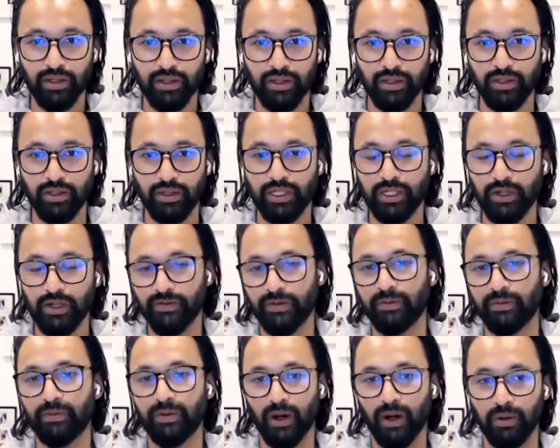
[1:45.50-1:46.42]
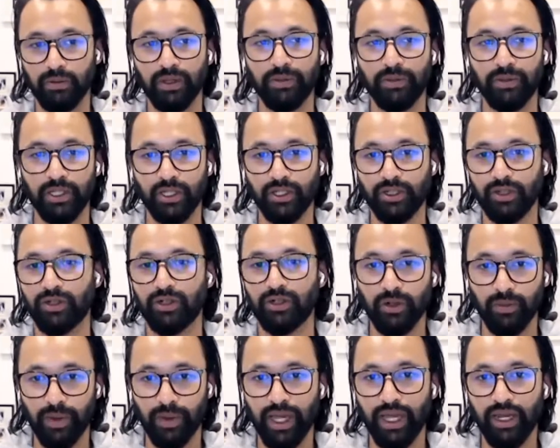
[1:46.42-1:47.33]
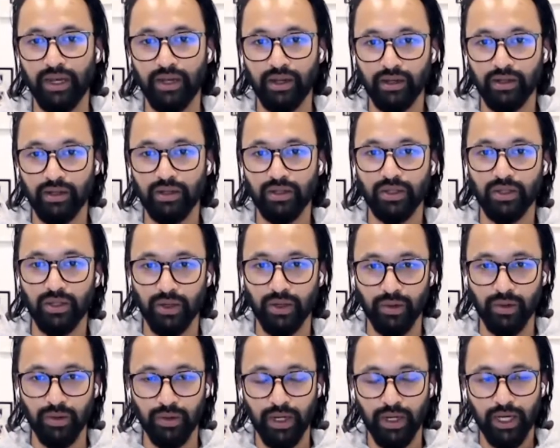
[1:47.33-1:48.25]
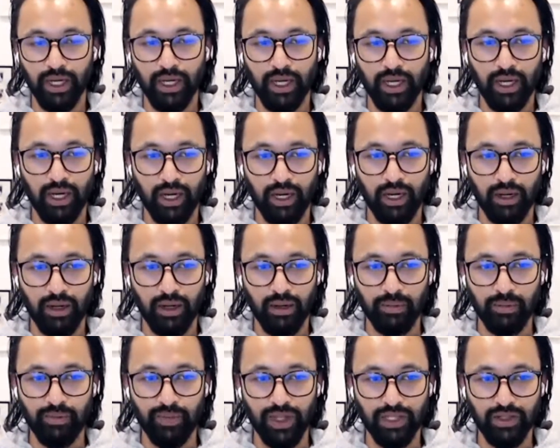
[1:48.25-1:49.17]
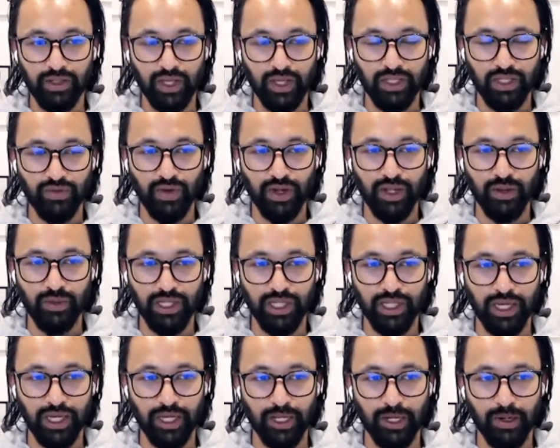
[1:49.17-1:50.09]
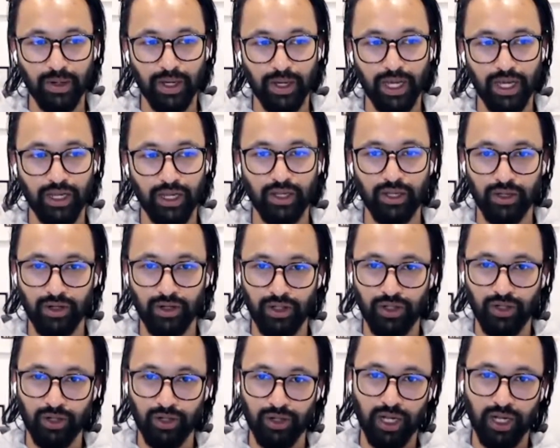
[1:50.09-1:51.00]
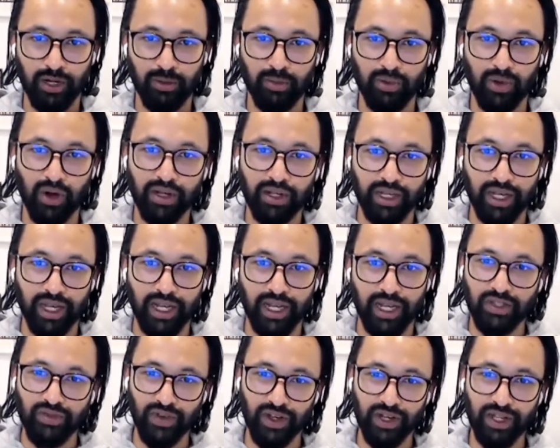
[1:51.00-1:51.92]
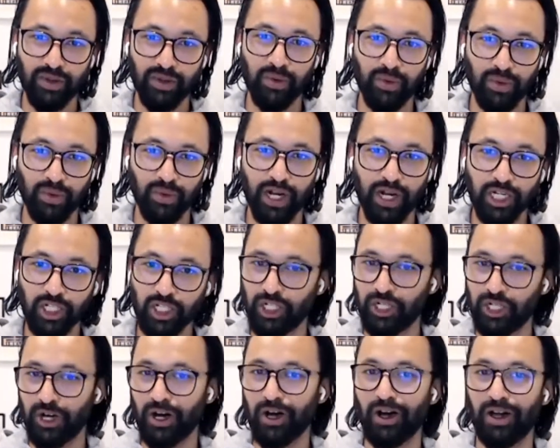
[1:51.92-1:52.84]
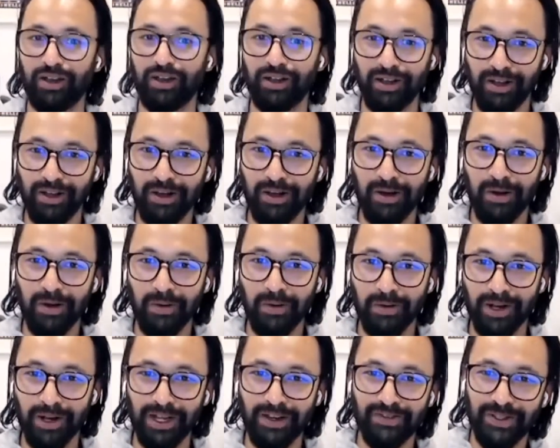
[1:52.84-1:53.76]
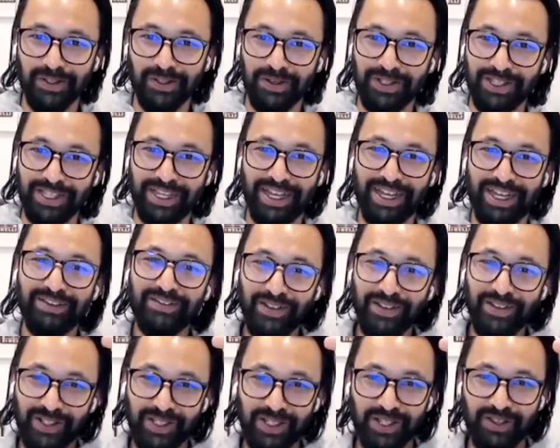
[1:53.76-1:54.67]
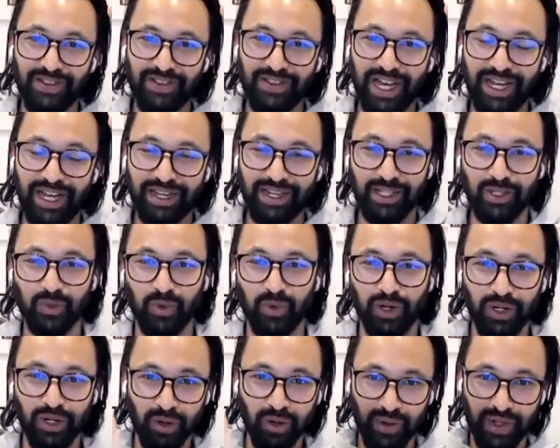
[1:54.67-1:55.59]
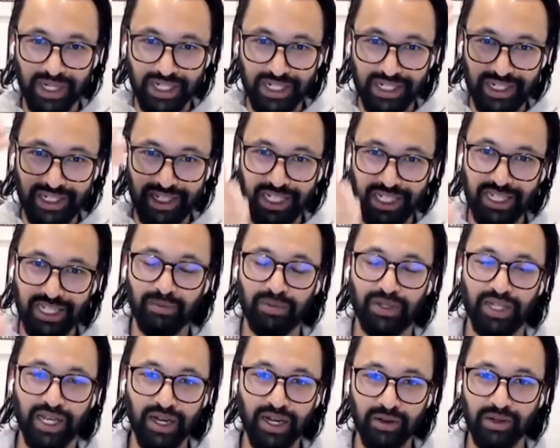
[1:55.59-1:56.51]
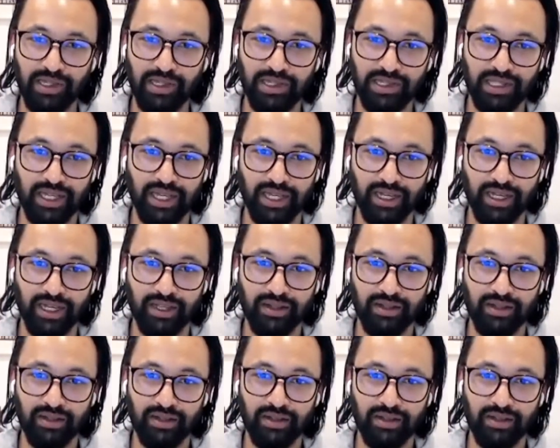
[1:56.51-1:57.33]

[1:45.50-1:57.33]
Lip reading: to different problems in your domain. So it's funny we say, you know, hey, you're kind of broadening it. It's funny, we're actually not. We're kind of doing the inverse of that, is we're going deep down and saying,